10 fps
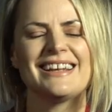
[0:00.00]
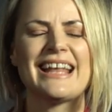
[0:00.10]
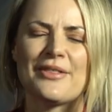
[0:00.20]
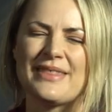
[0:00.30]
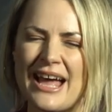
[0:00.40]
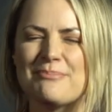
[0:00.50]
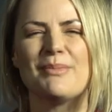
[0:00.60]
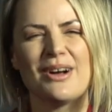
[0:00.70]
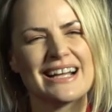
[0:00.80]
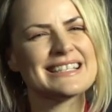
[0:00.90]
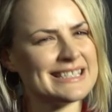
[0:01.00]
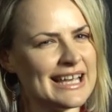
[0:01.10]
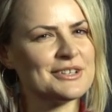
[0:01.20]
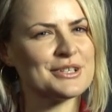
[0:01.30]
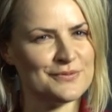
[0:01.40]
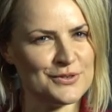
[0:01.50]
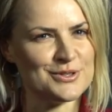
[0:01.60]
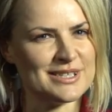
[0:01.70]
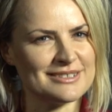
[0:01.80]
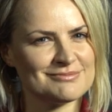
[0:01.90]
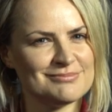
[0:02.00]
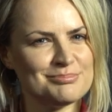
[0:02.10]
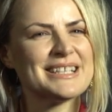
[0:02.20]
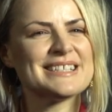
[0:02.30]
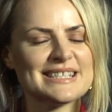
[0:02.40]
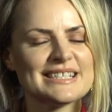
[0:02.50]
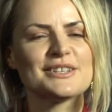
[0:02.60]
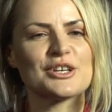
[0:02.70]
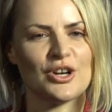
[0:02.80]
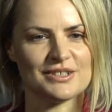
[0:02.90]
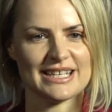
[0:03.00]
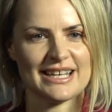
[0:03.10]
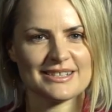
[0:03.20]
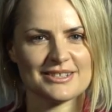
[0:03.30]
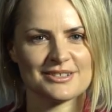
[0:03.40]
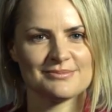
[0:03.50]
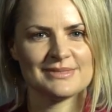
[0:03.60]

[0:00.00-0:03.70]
Now, that might sound confusing, but consider the context.